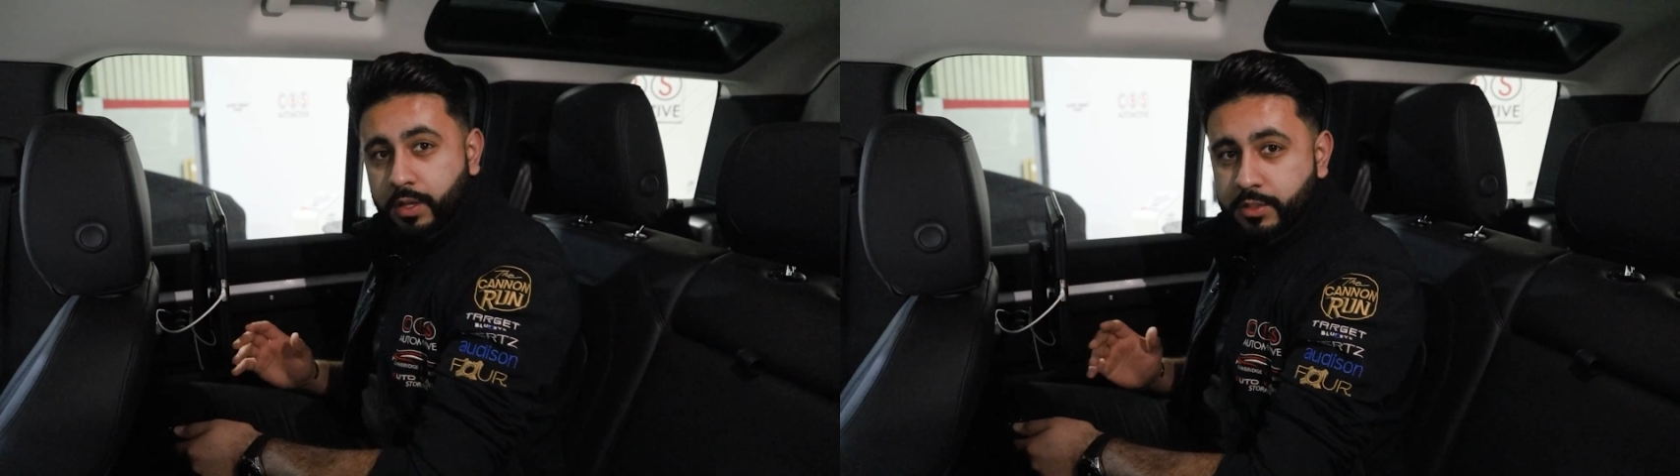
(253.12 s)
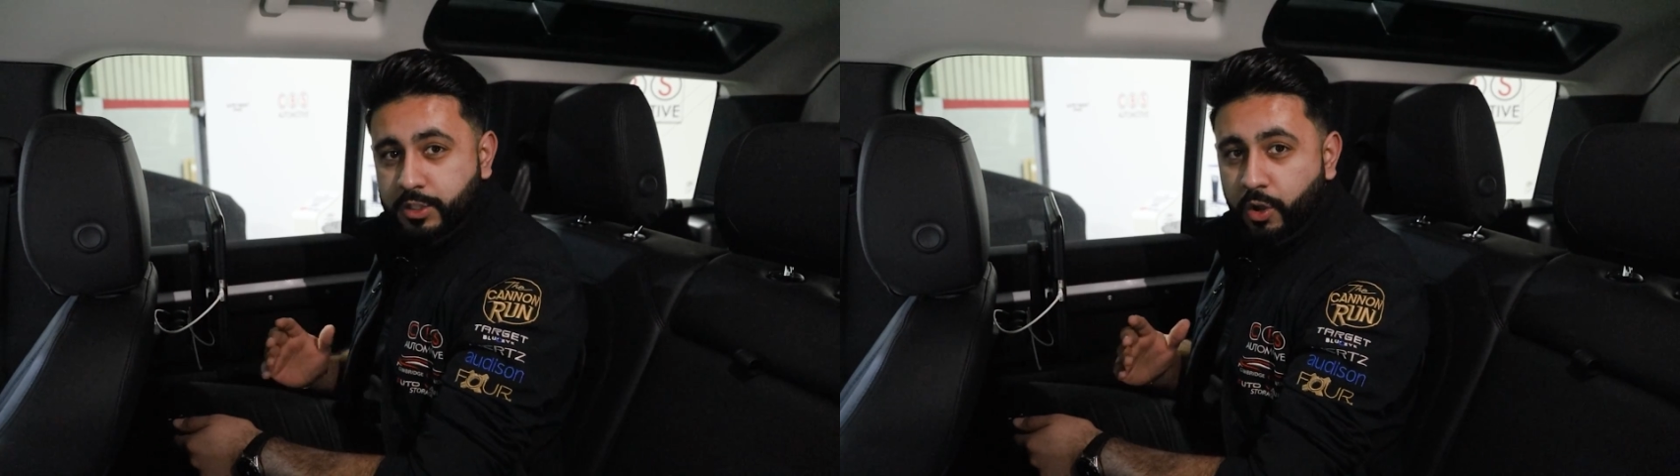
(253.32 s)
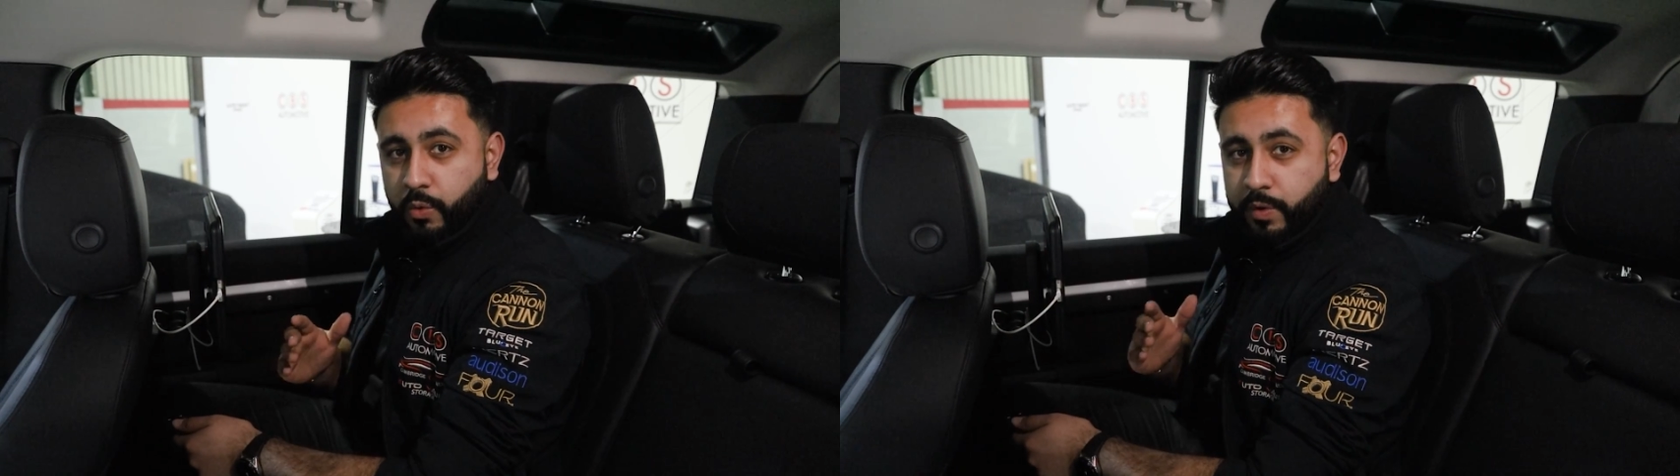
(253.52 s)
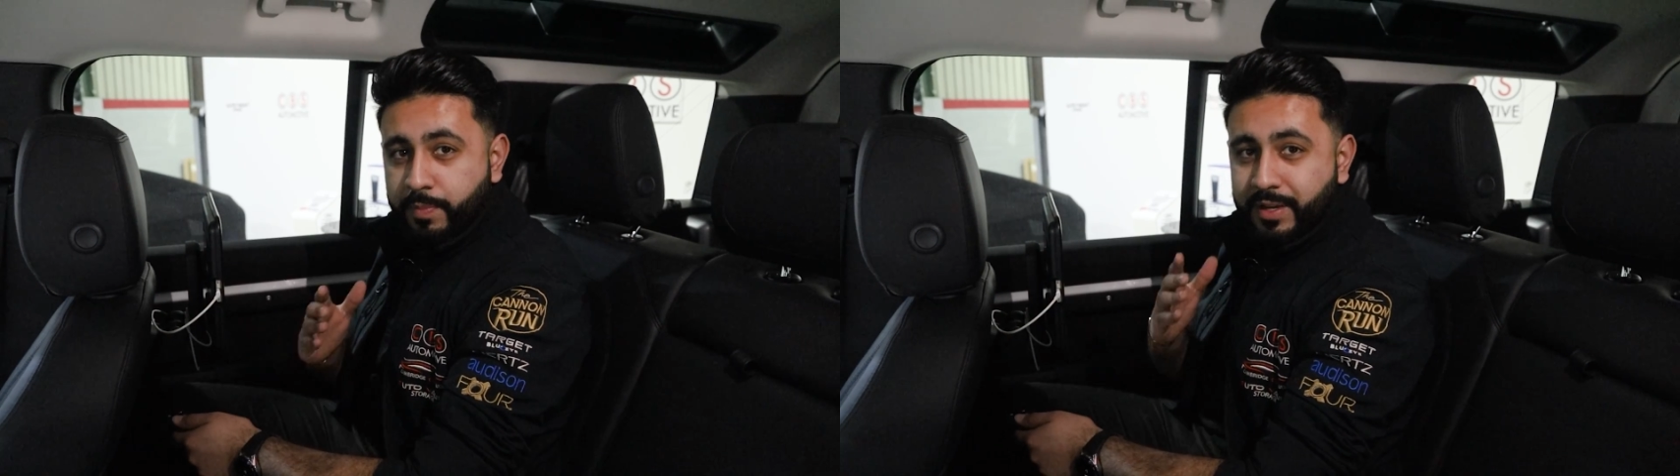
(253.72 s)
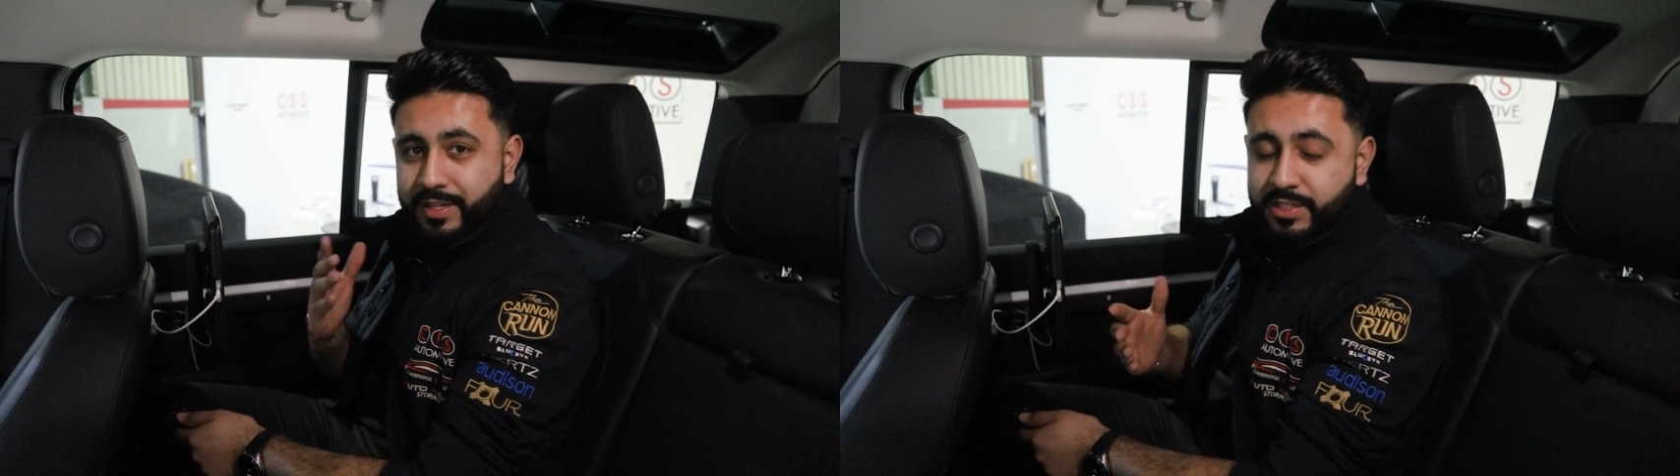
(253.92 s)
So we've
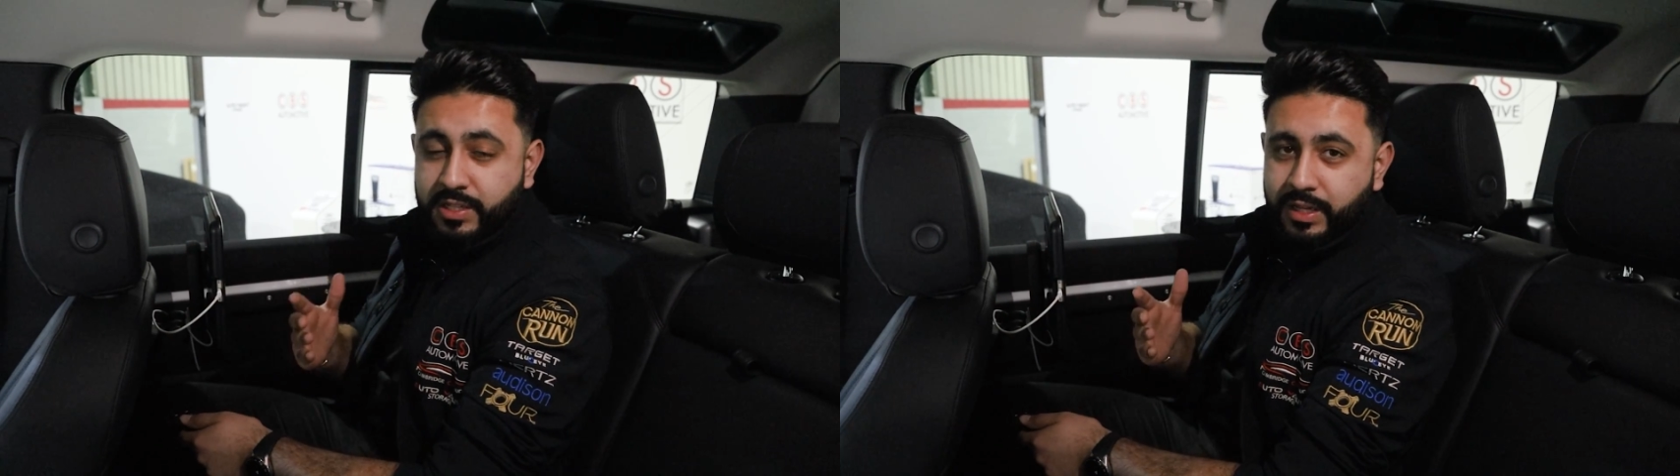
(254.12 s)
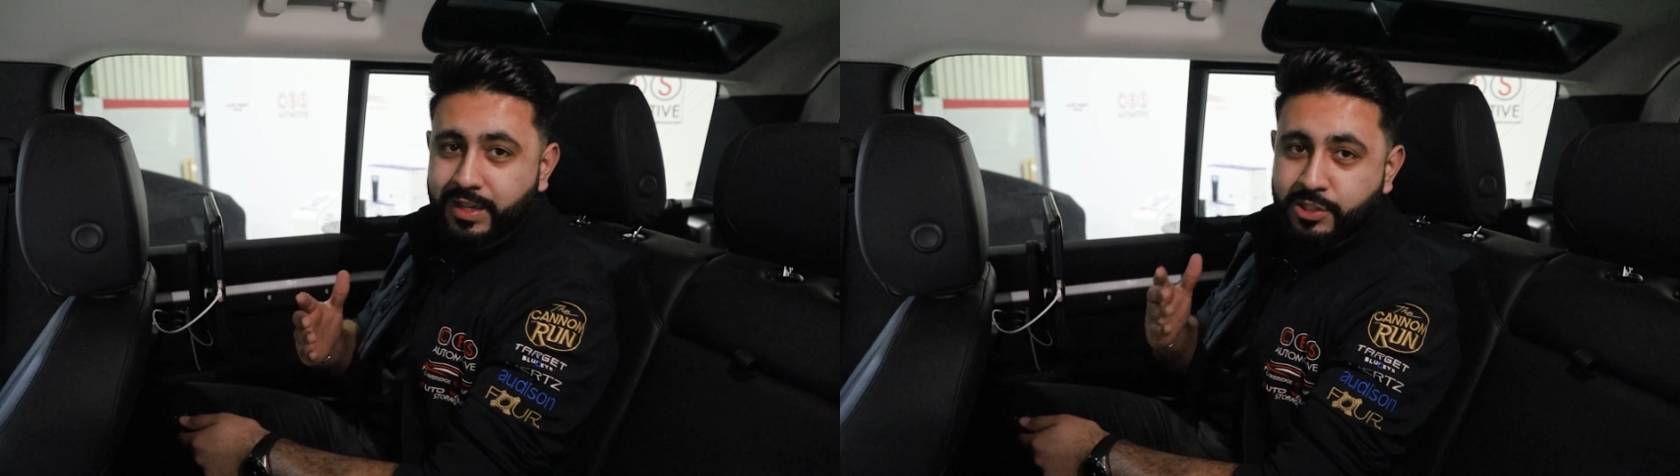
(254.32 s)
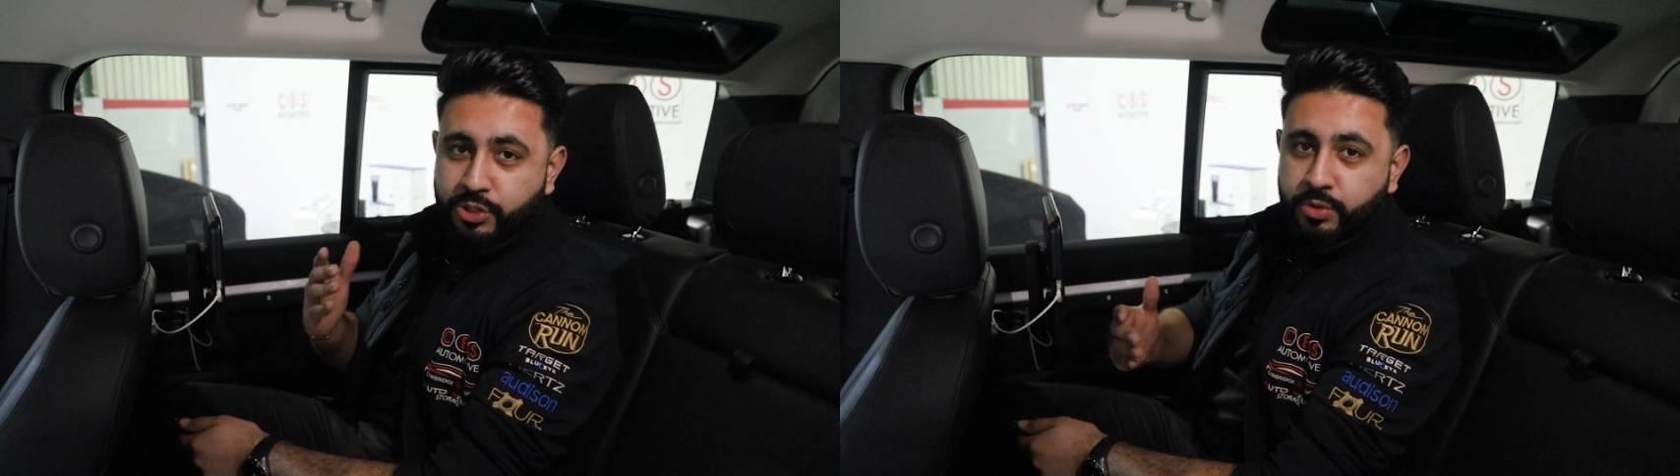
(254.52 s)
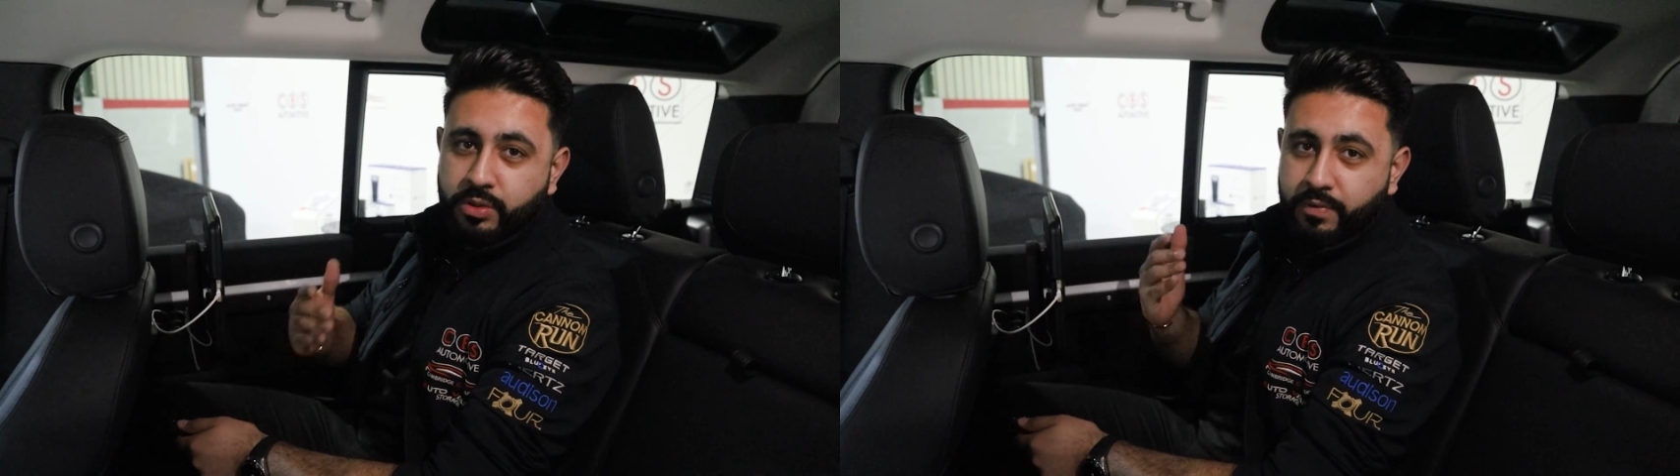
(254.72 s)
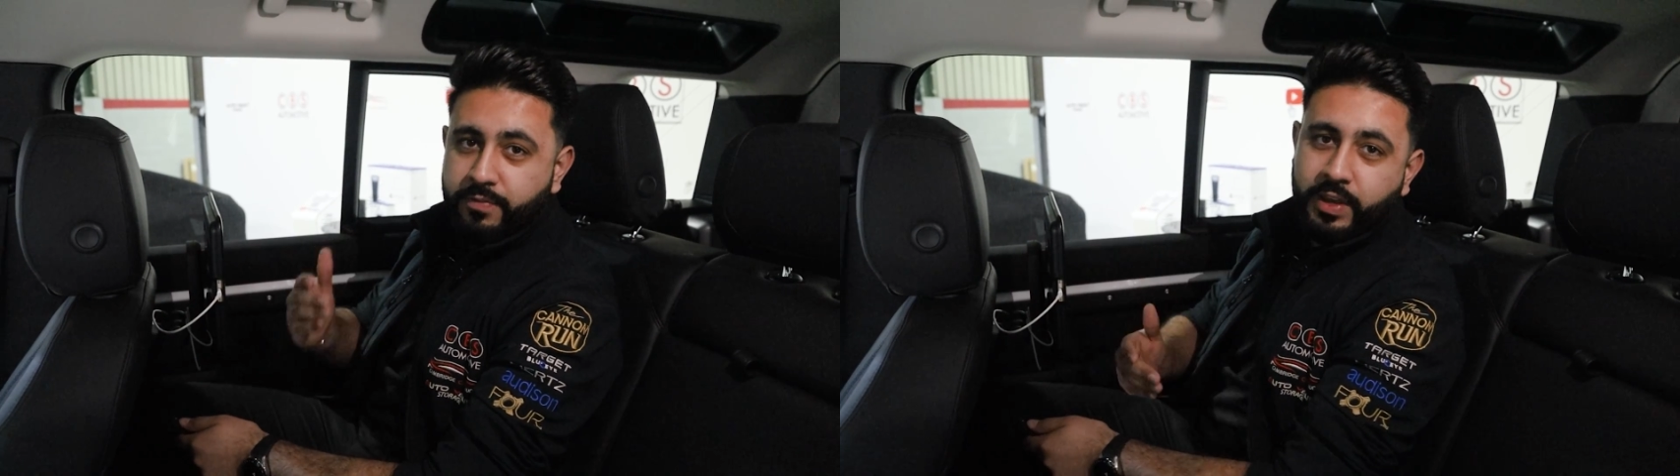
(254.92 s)
been listening to
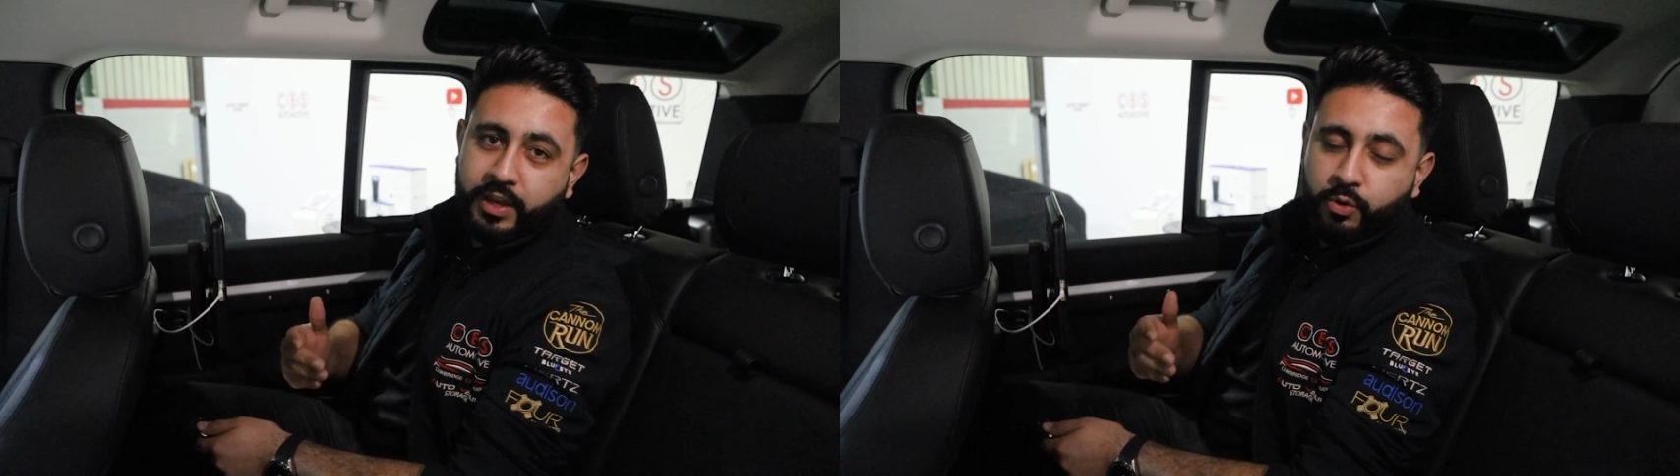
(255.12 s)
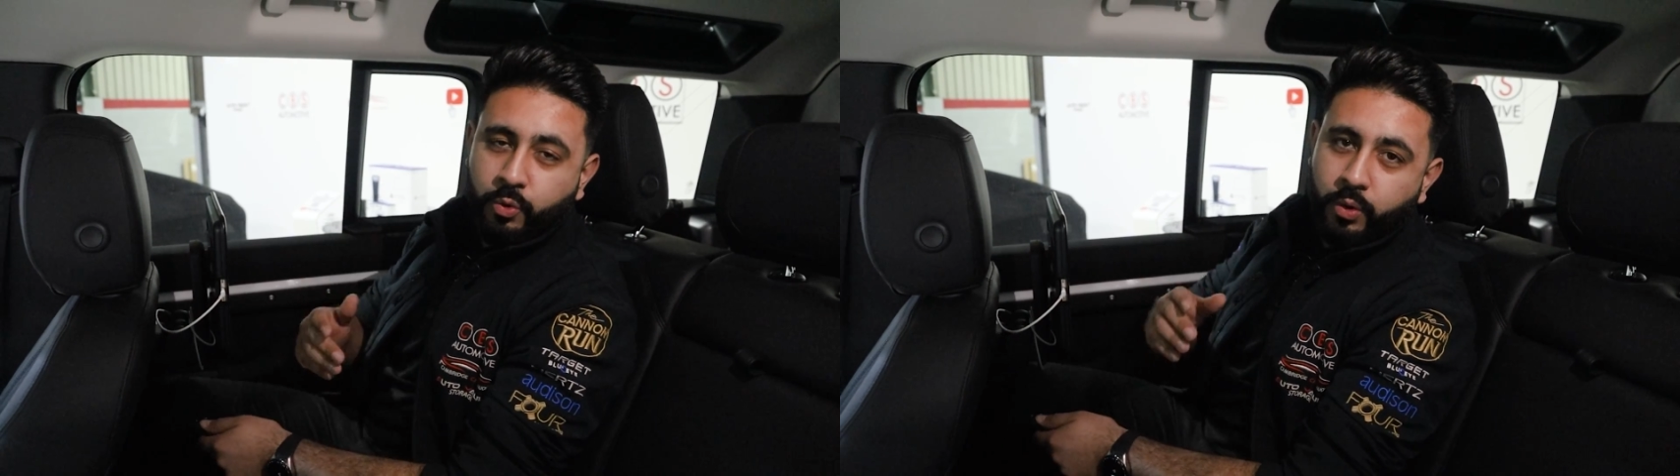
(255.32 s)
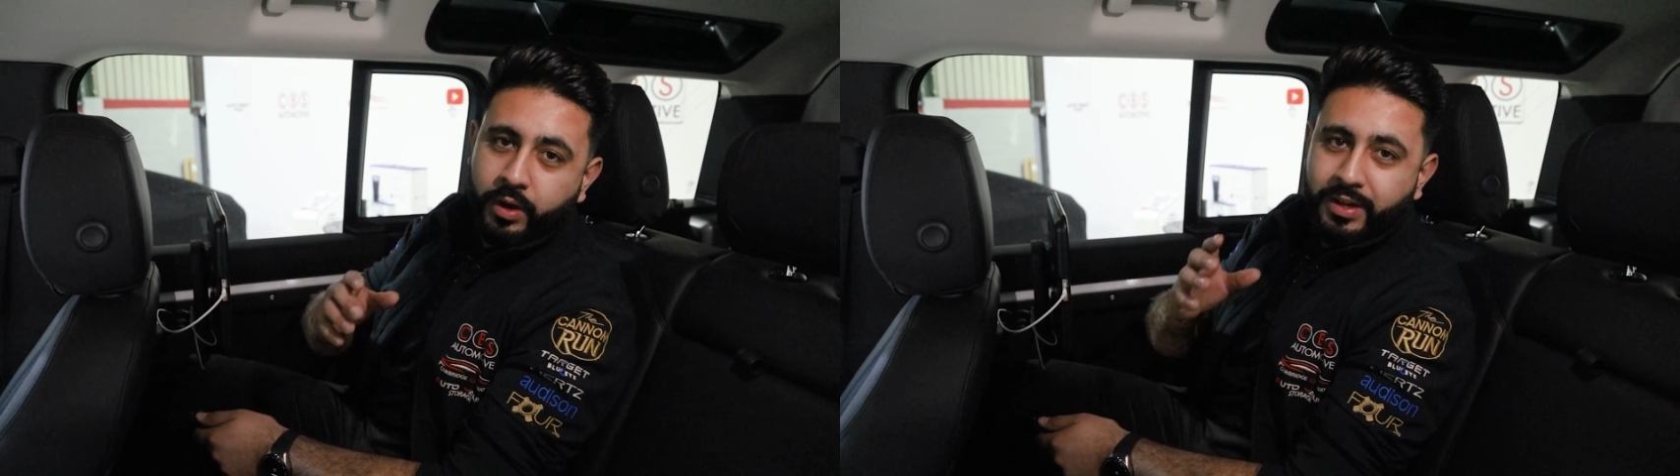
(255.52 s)
the vehicle,